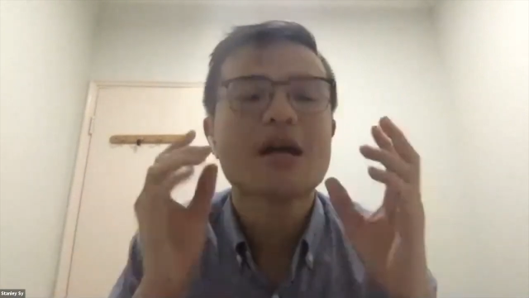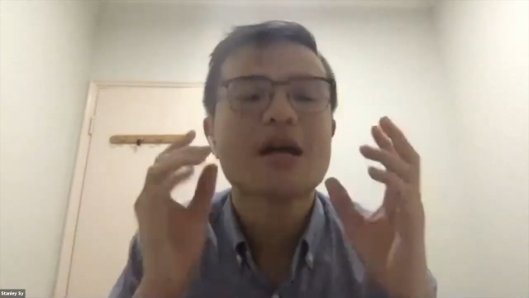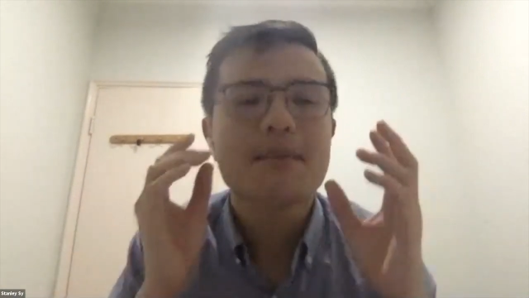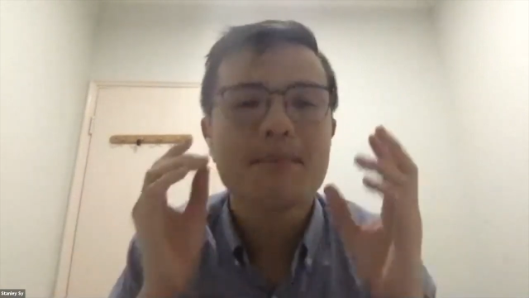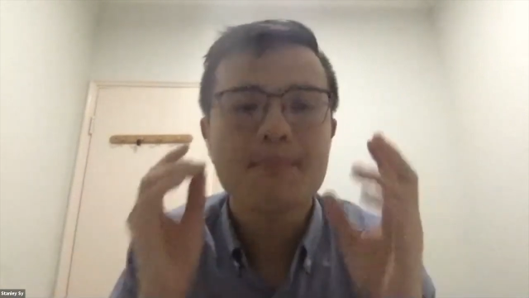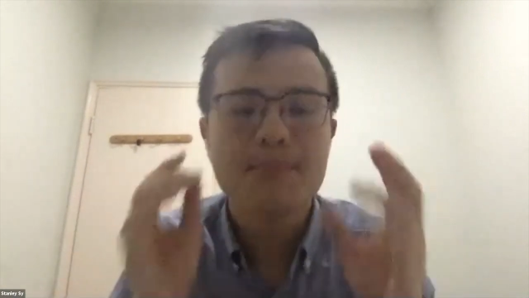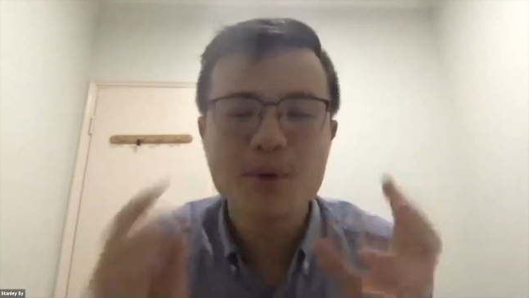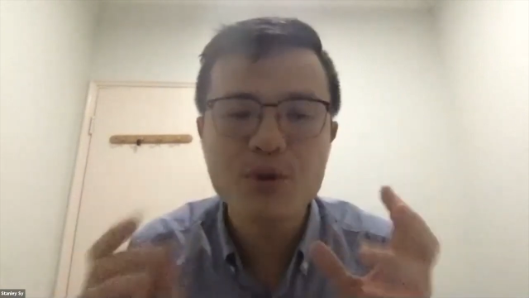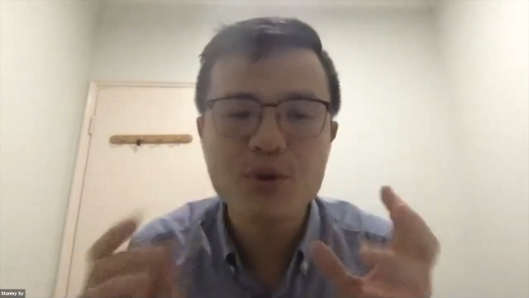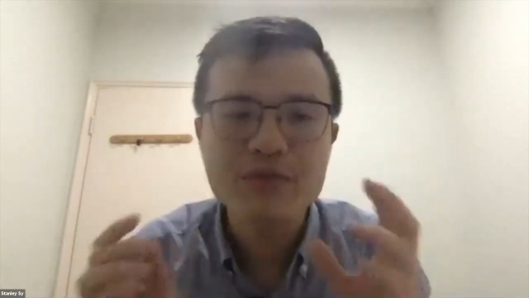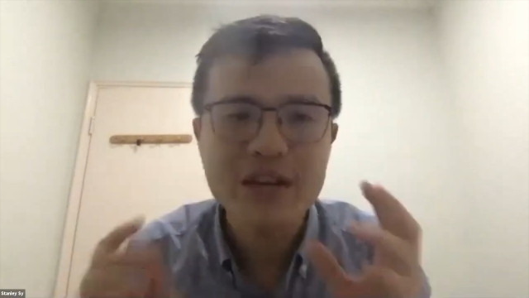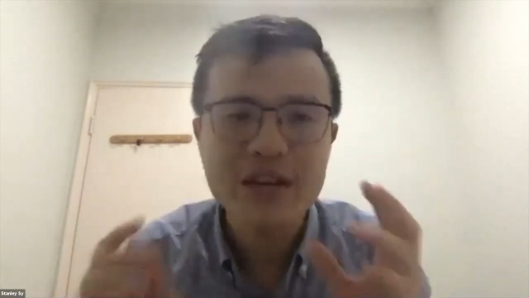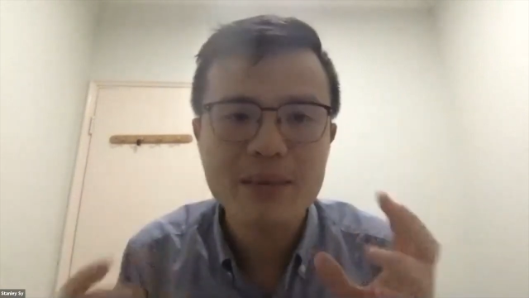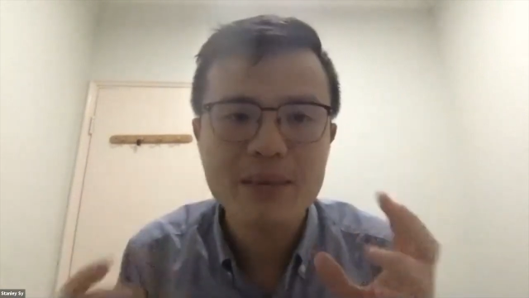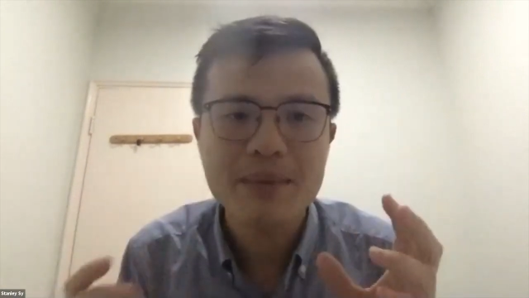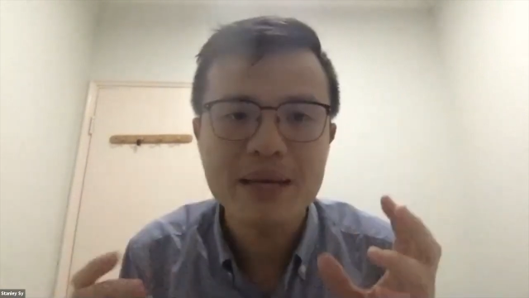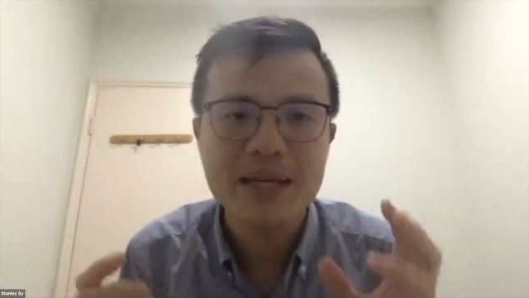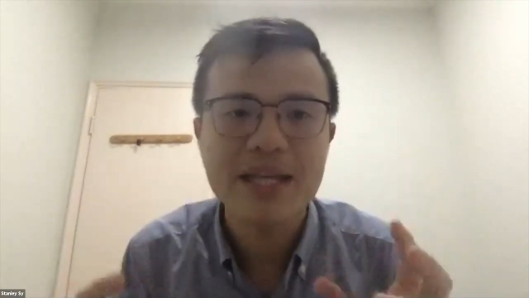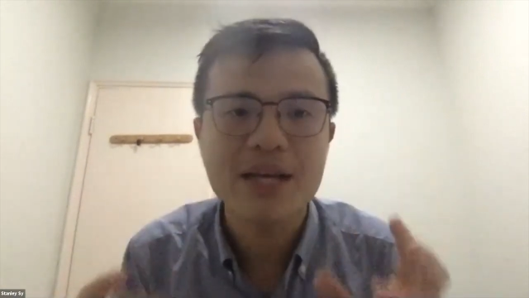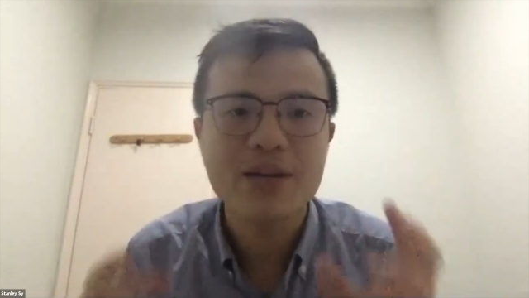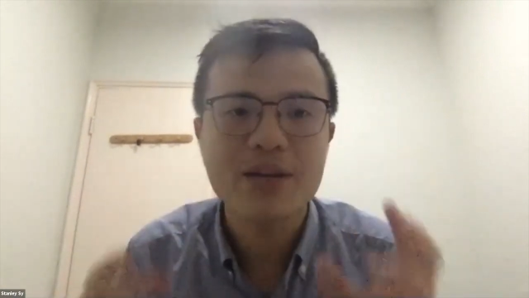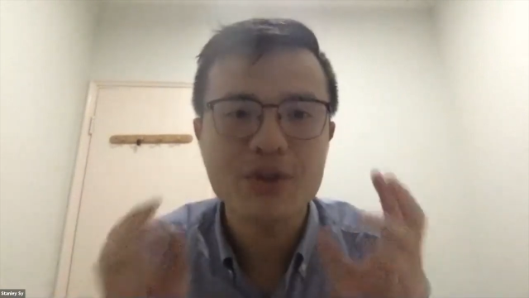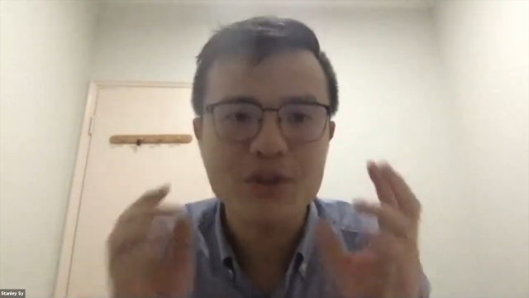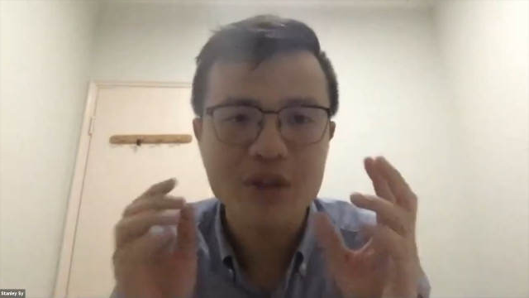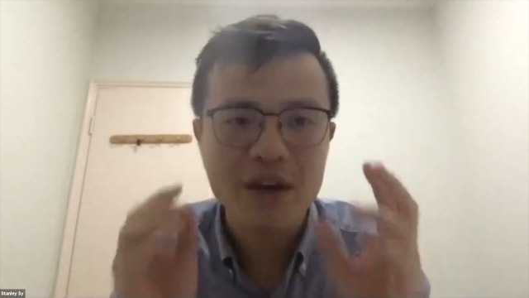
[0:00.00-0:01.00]
Moving means
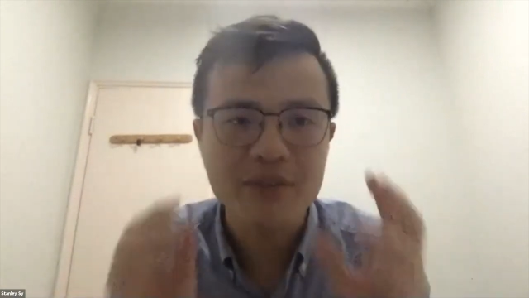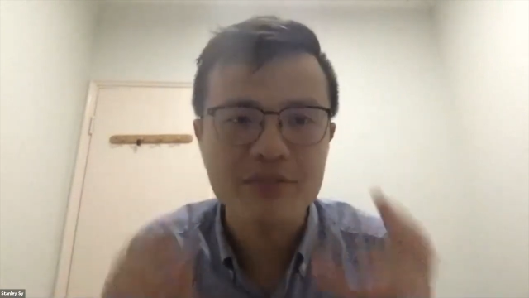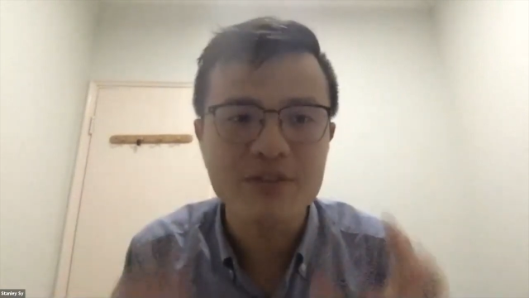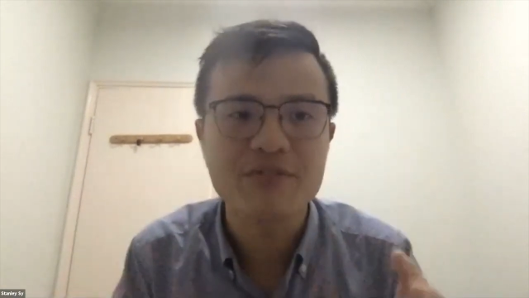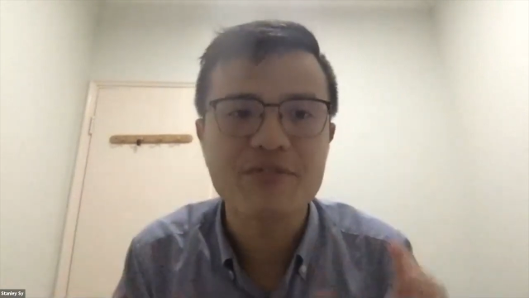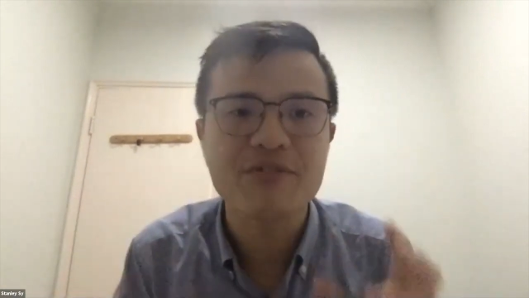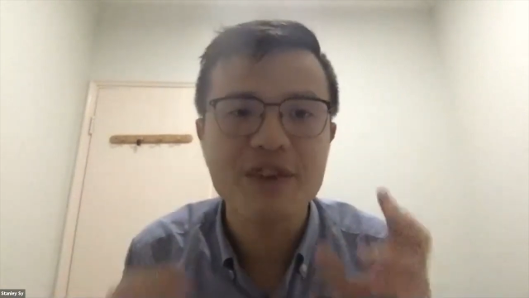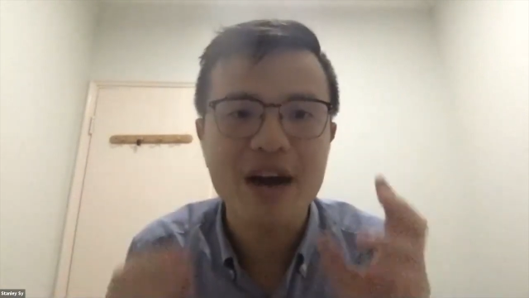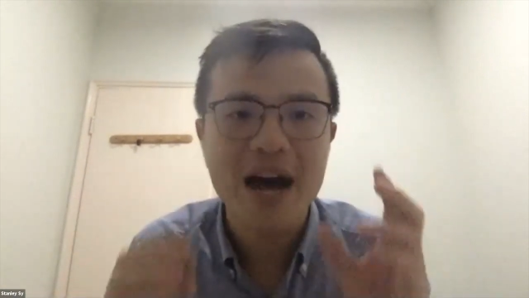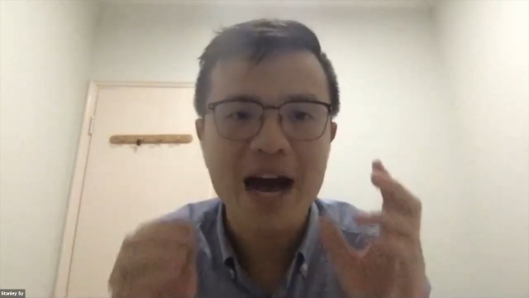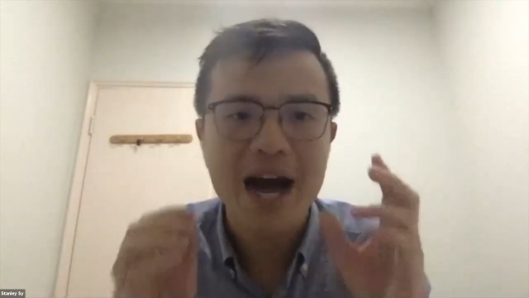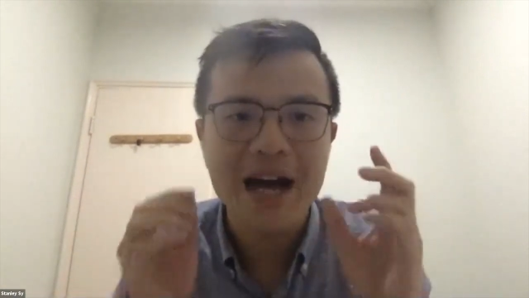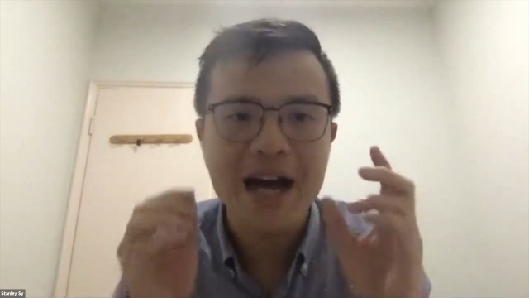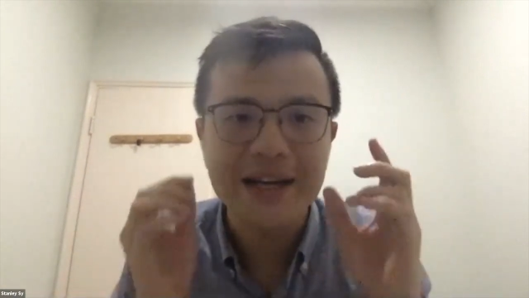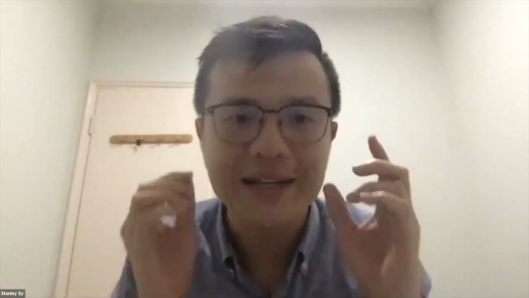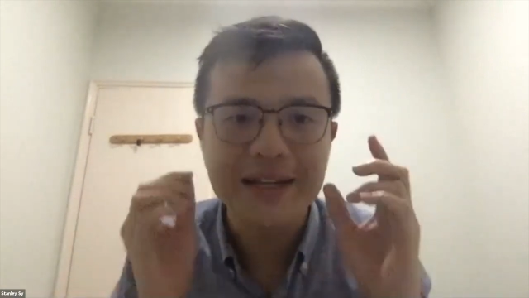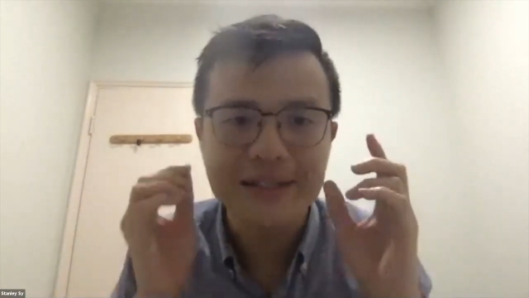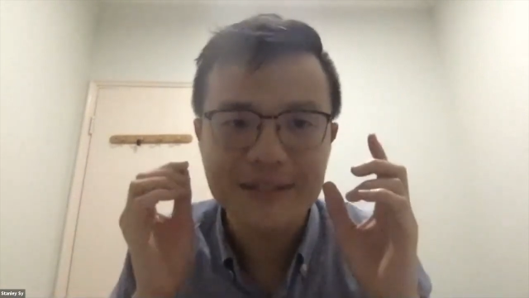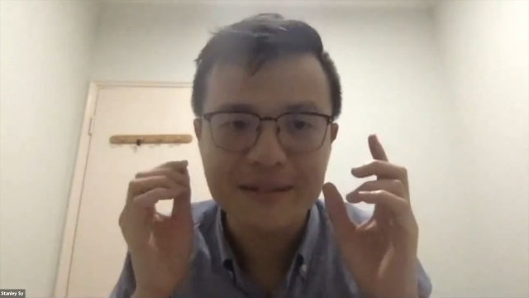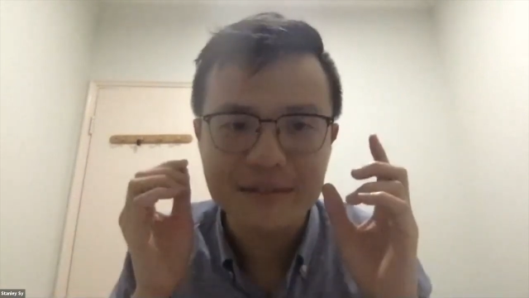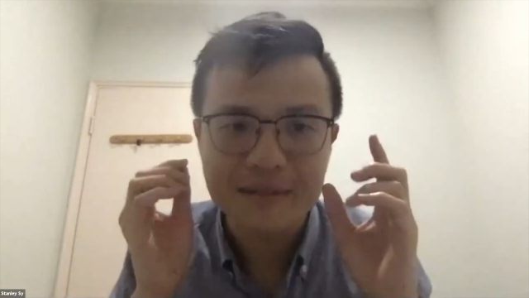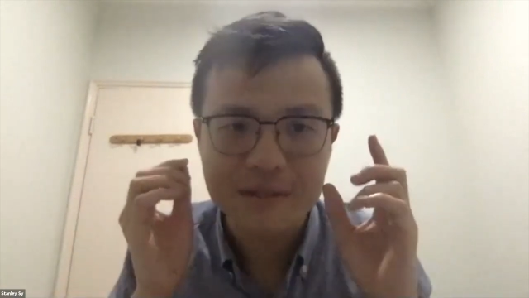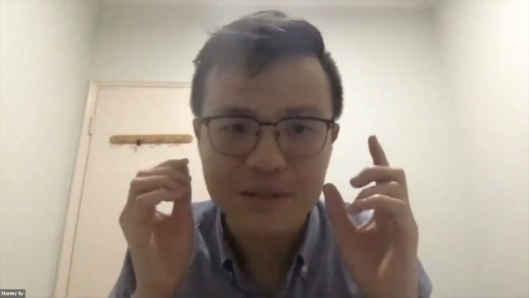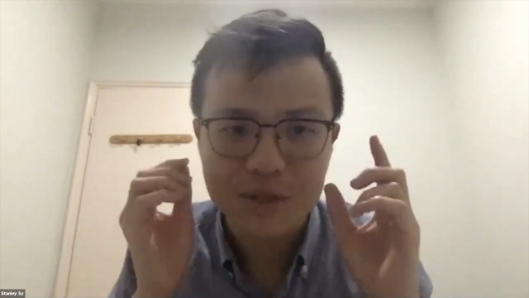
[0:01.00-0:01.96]
that you have to find